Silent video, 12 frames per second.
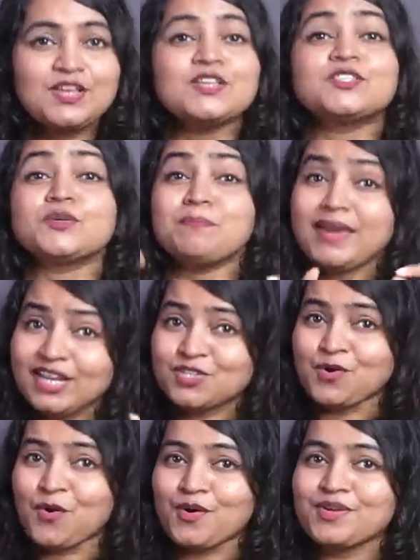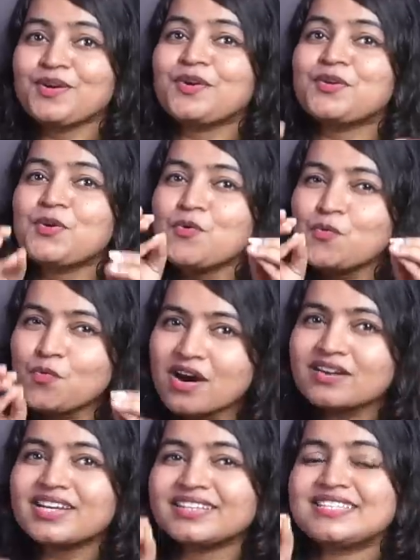So, make sure you
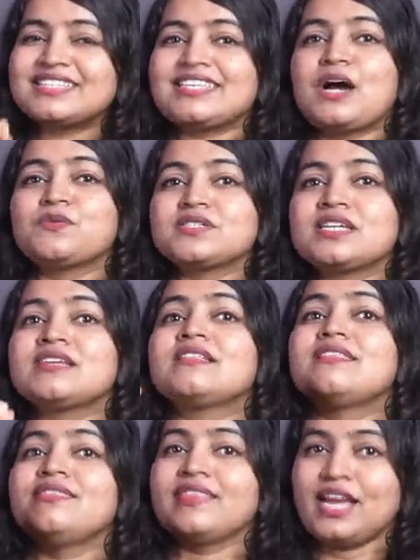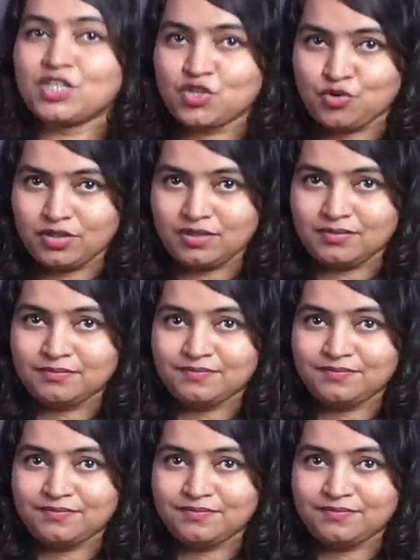work at sounding natural.